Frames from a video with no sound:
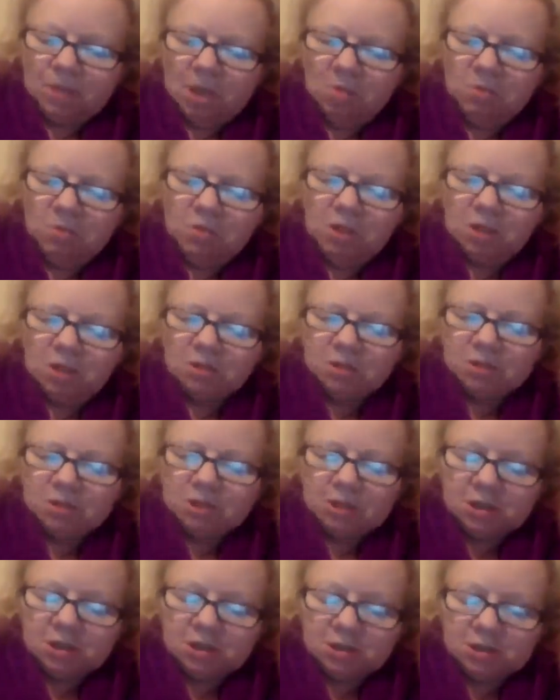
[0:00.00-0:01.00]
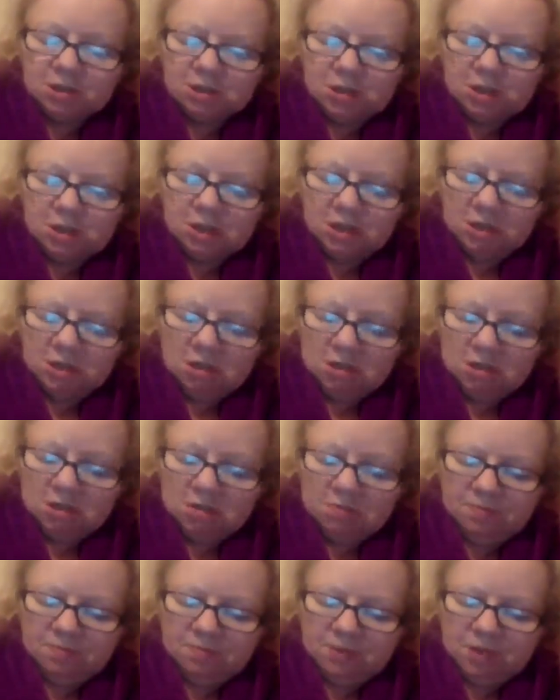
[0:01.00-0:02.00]
with the uncertainty
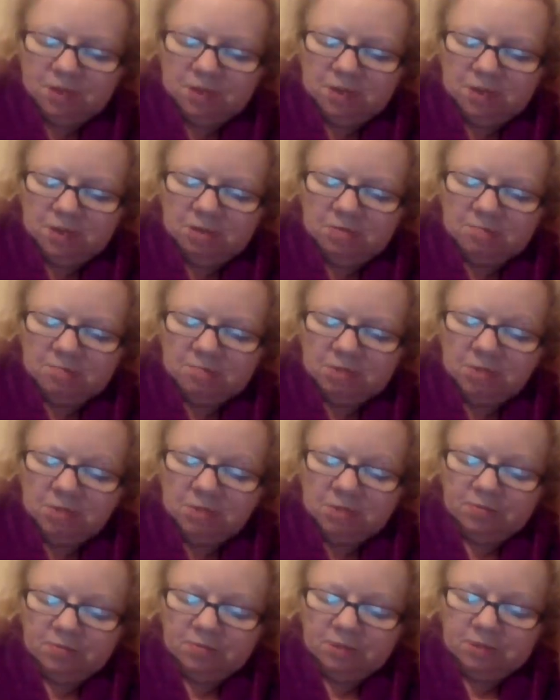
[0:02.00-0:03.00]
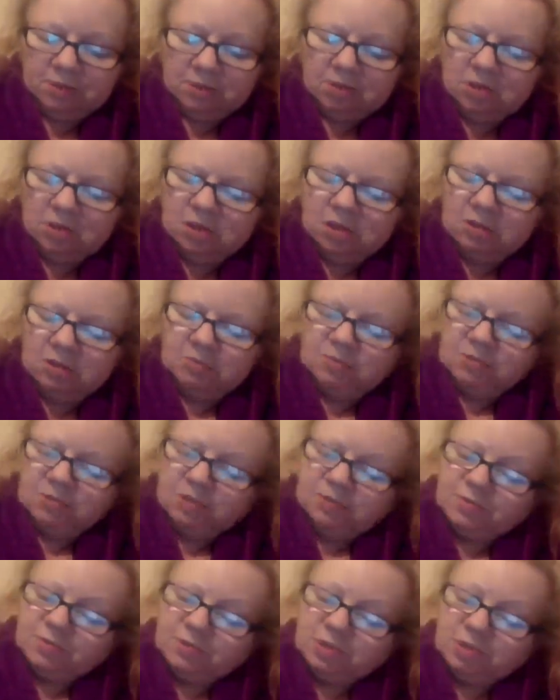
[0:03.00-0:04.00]
of on this physical earth and
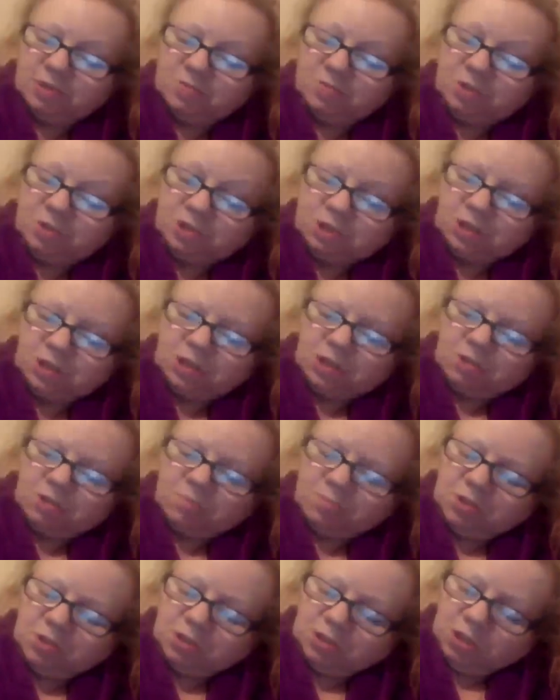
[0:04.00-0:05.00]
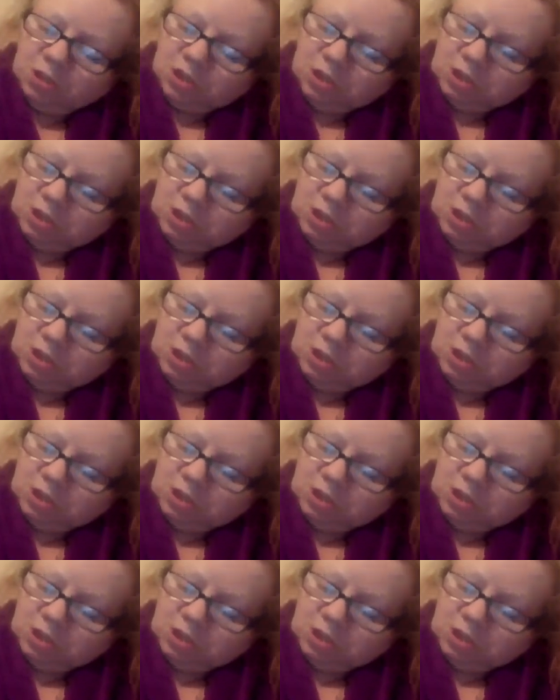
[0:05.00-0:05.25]
this physical body of mine.